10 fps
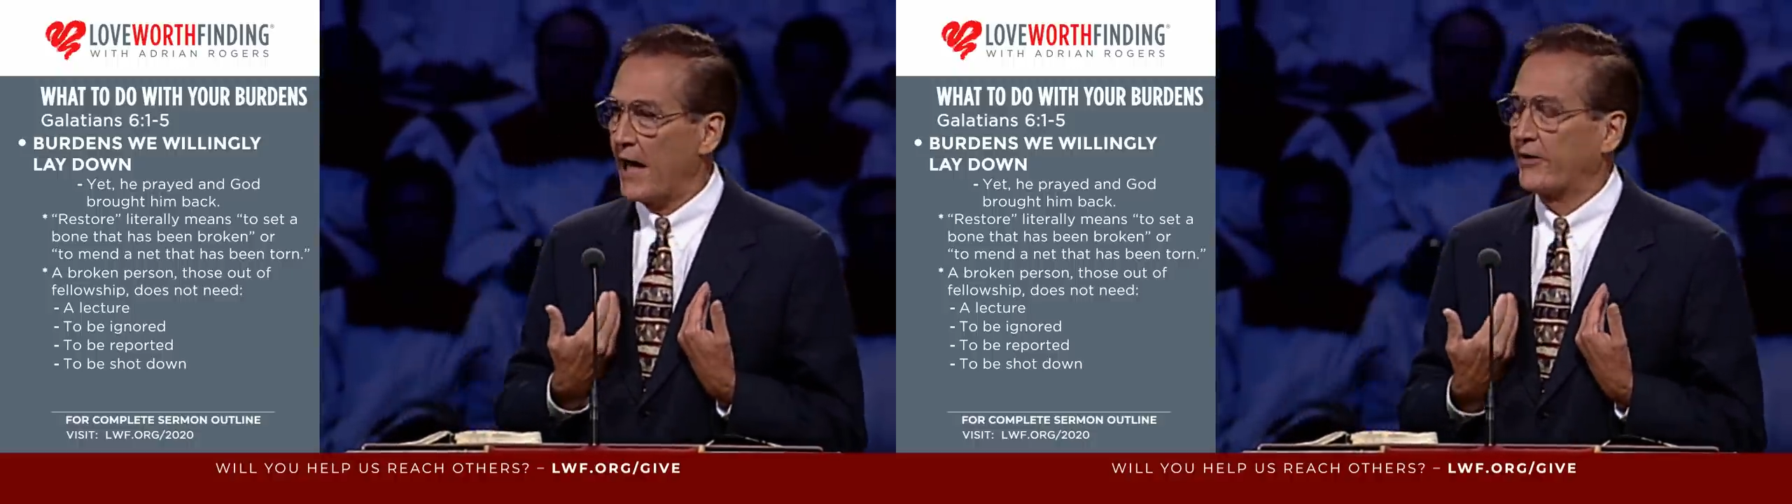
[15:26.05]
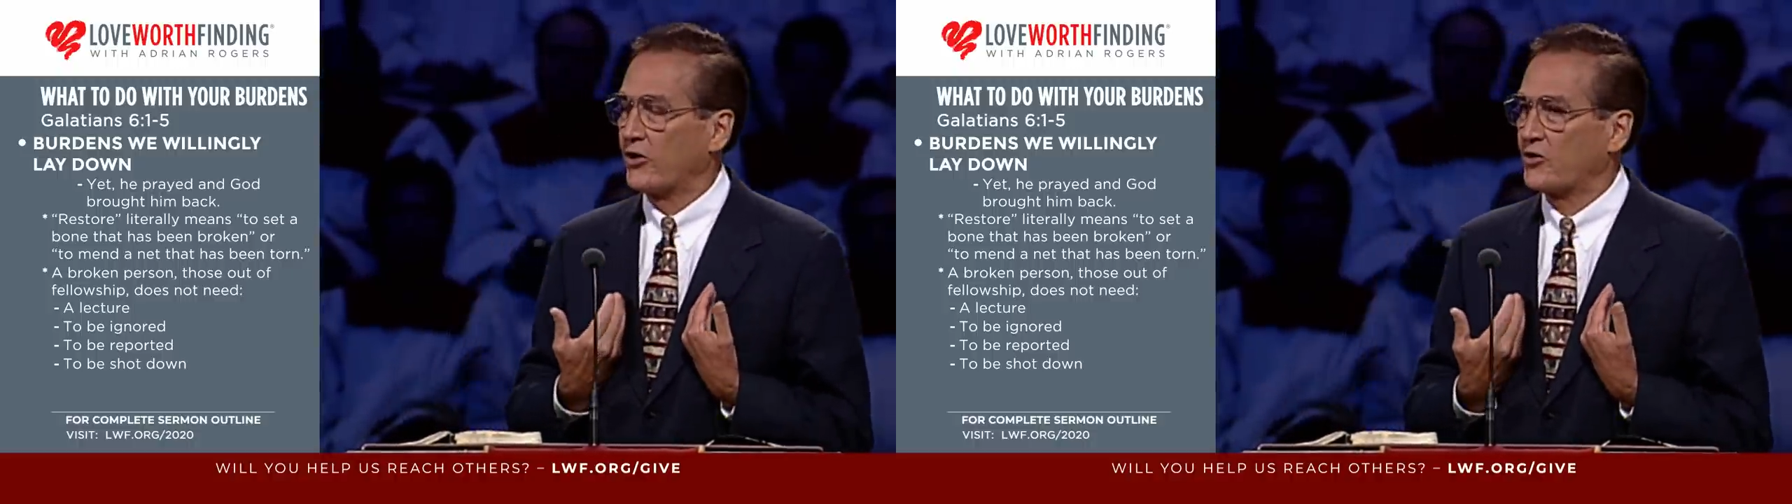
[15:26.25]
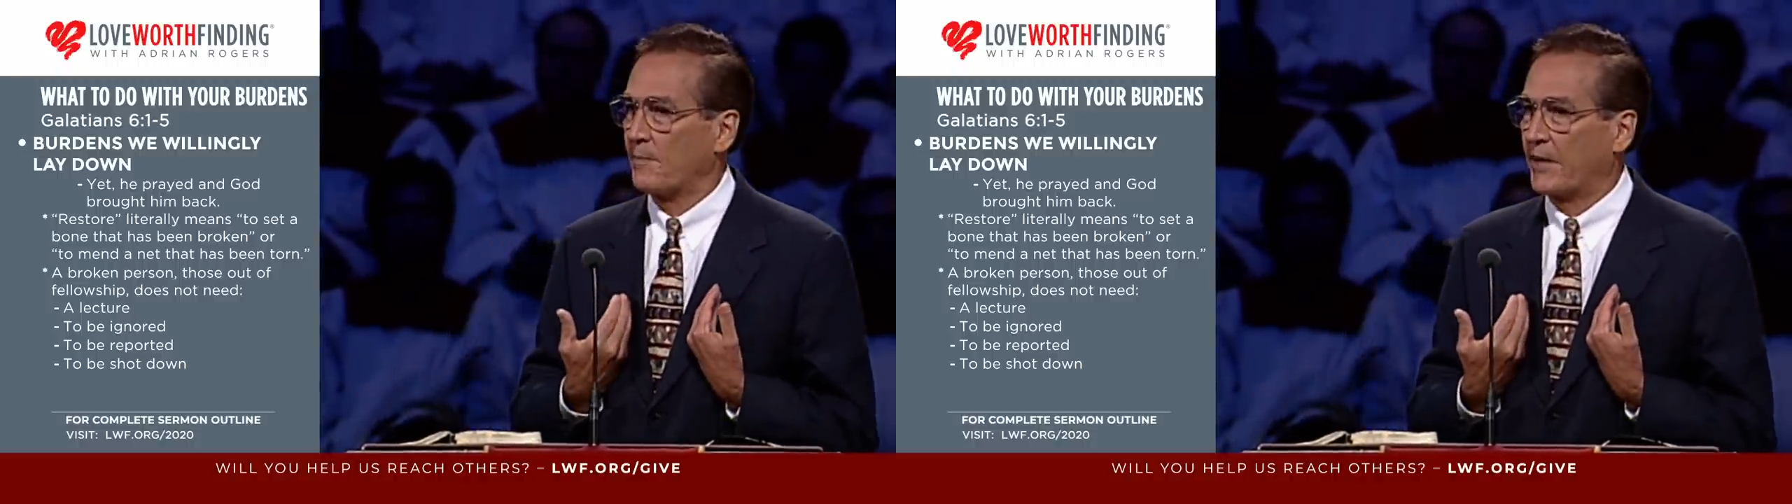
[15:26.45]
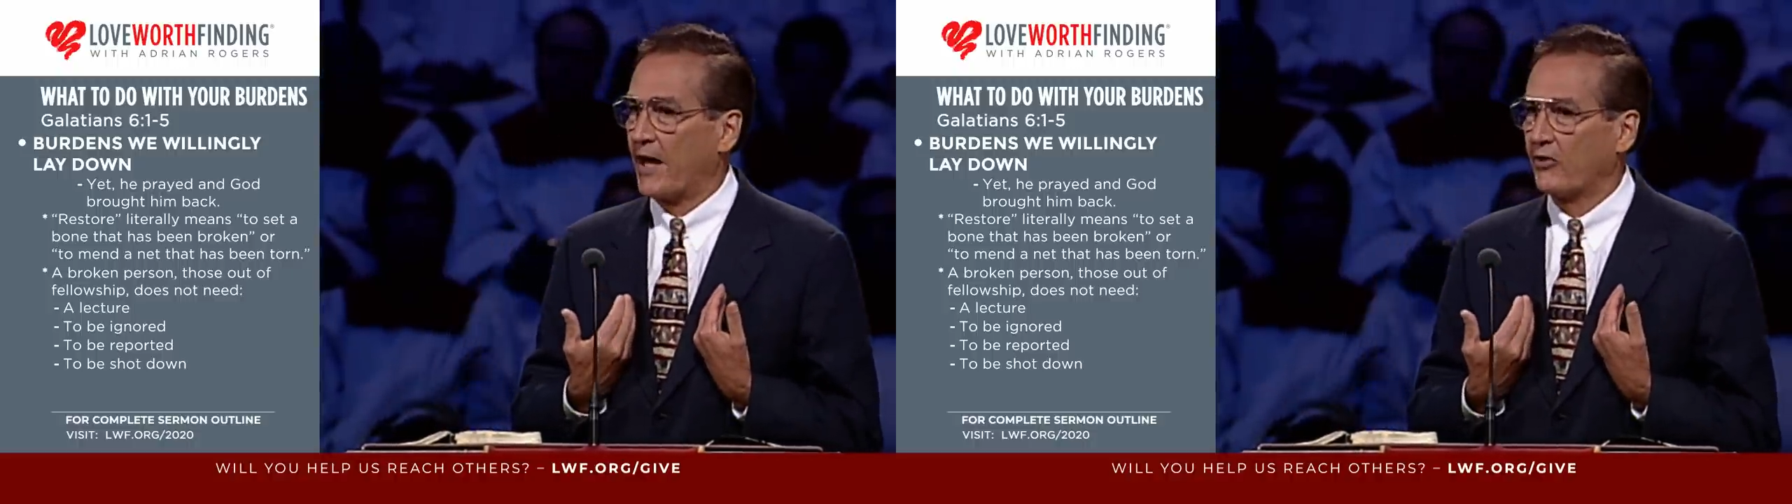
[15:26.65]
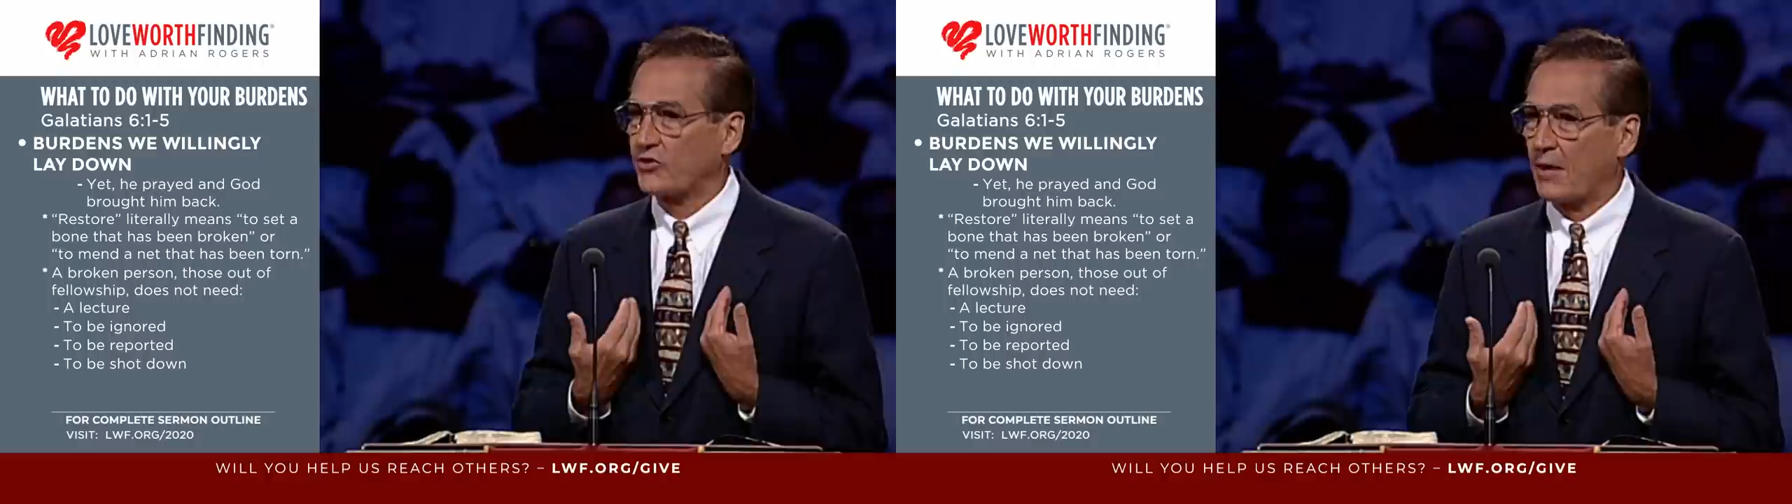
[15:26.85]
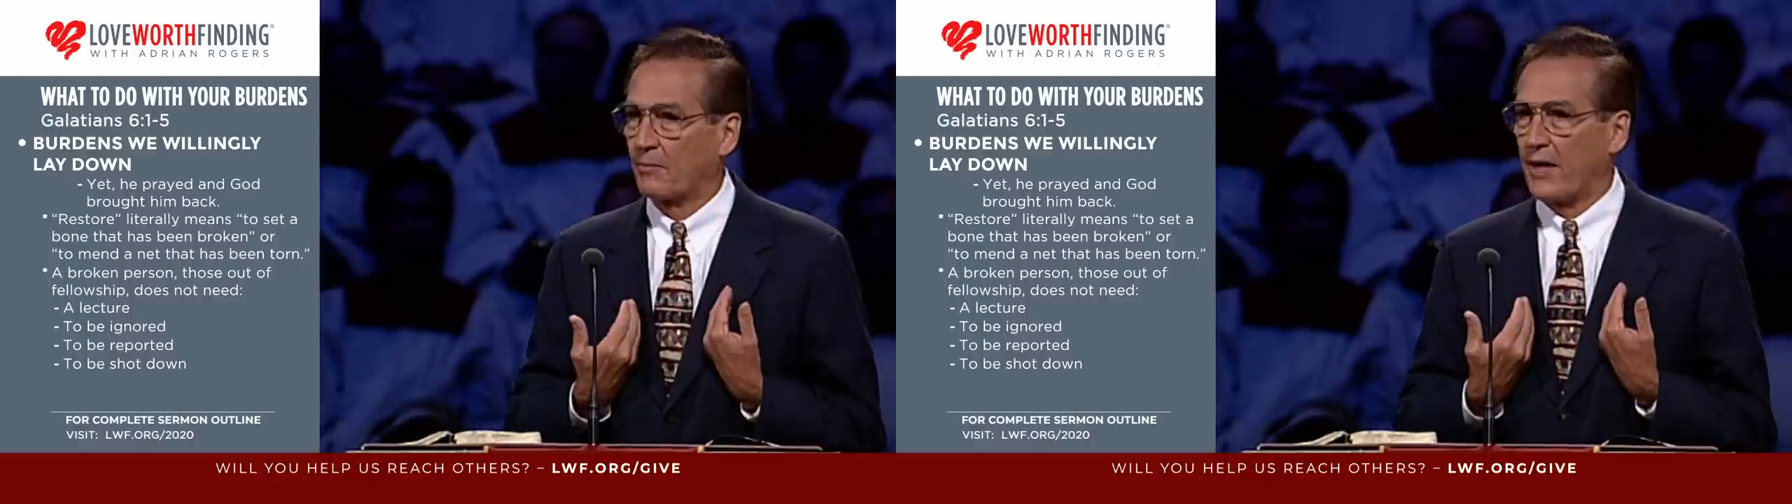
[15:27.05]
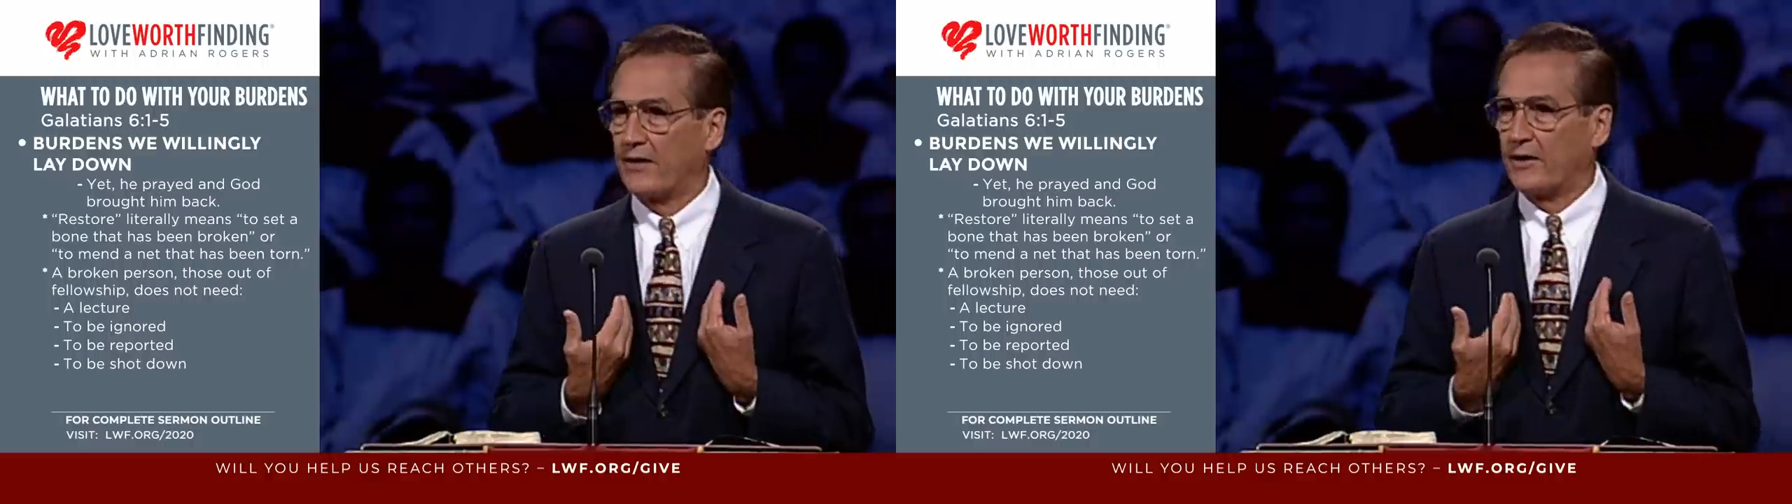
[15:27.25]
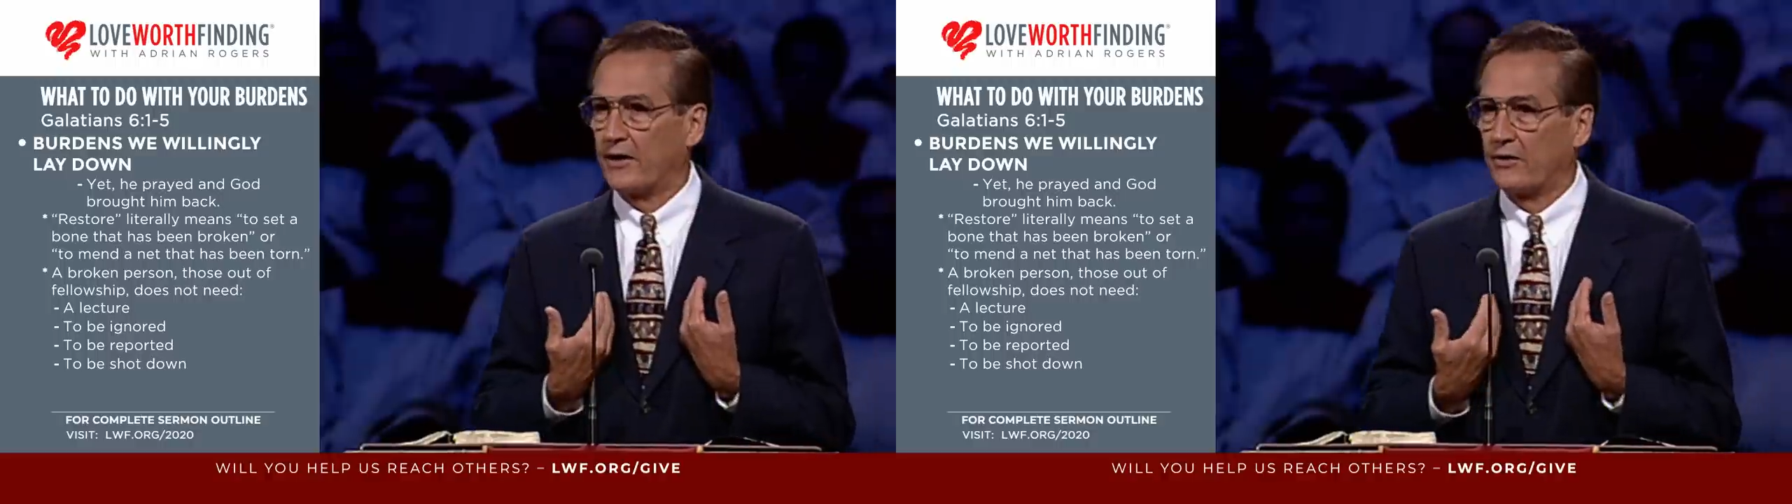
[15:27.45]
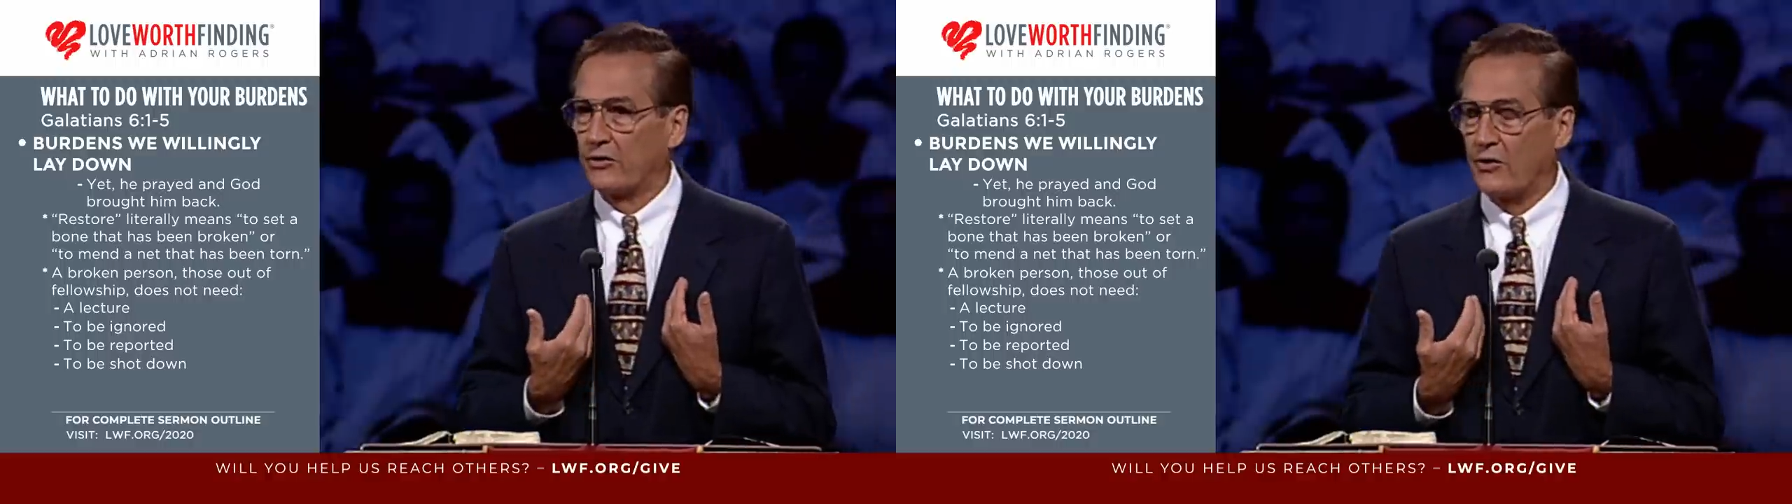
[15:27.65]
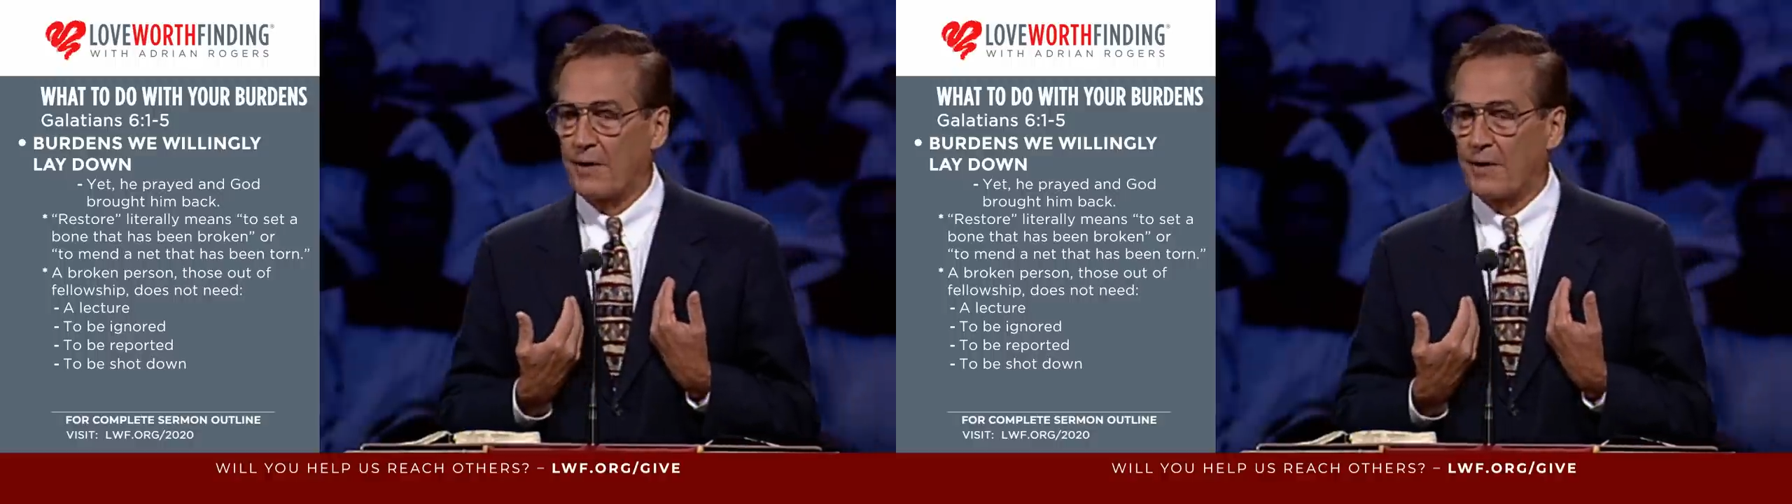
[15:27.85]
I'll tell you something else I'm glad they didn't do.